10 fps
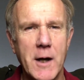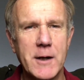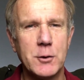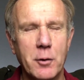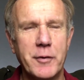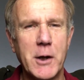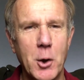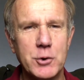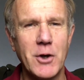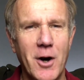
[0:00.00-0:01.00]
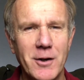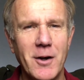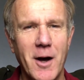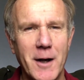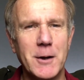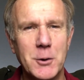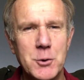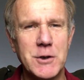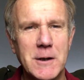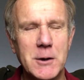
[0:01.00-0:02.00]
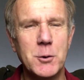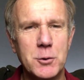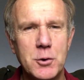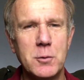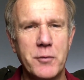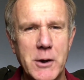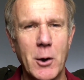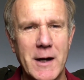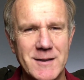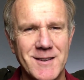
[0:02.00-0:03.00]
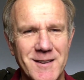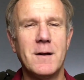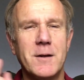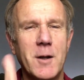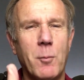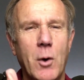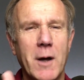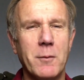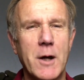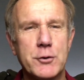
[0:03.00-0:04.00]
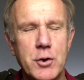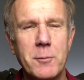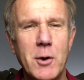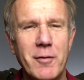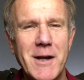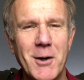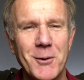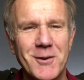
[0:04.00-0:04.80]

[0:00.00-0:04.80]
edit your videos online using the YouTube video editor. Number one, trim your video.